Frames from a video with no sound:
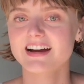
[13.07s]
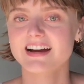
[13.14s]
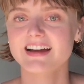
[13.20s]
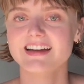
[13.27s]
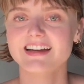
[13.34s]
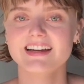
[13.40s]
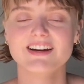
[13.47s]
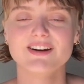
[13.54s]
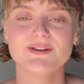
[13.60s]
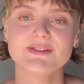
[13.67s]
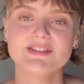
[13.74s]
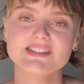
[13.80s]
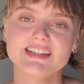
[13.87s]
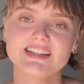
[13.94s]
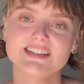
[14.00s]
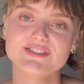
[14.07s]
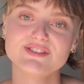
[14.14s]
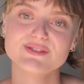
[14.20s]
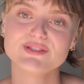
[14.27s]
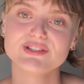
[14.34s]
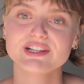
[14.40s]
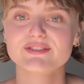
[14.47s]
I always like
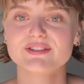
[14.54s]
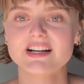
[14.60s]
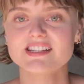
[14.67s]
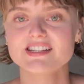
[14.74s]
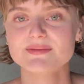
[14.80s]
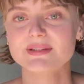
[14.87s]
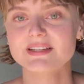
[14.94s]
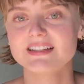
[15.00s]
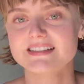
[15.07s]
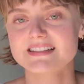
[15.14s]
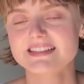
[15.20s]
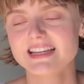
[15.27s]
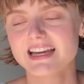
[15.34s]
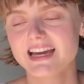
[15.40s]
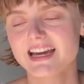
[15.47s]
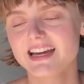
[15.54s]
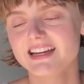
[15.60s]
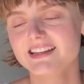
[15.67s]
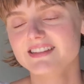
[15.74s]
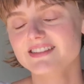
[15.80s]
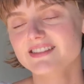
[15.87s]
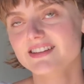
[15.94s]
to share recipes,
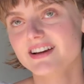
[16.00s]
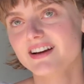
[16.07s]
and